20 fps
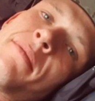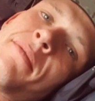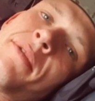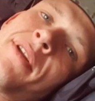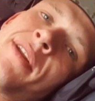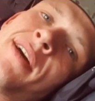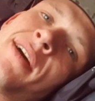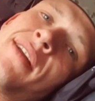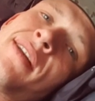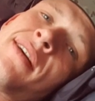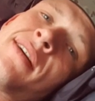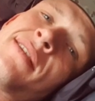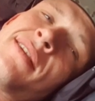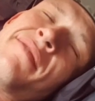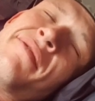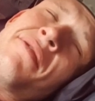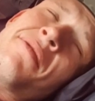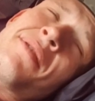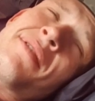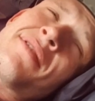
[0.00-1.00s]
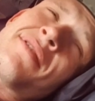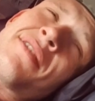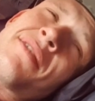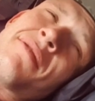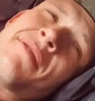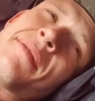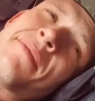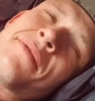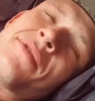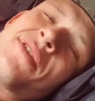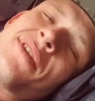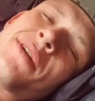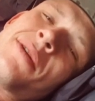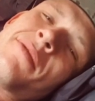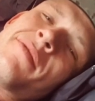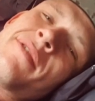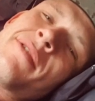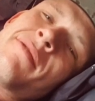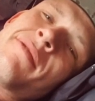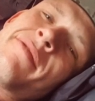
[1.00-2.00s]
that. But nowadays everyone's so
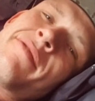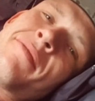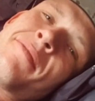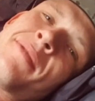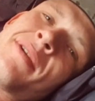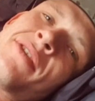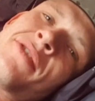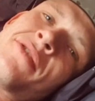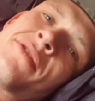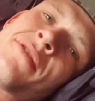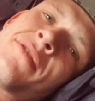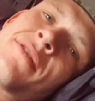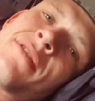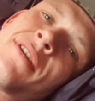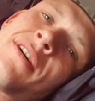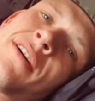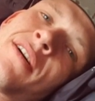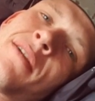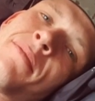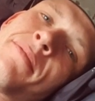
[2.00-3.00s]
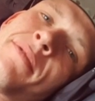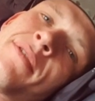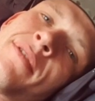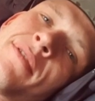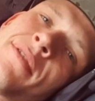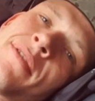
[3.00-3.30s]
uptight with their information on carping.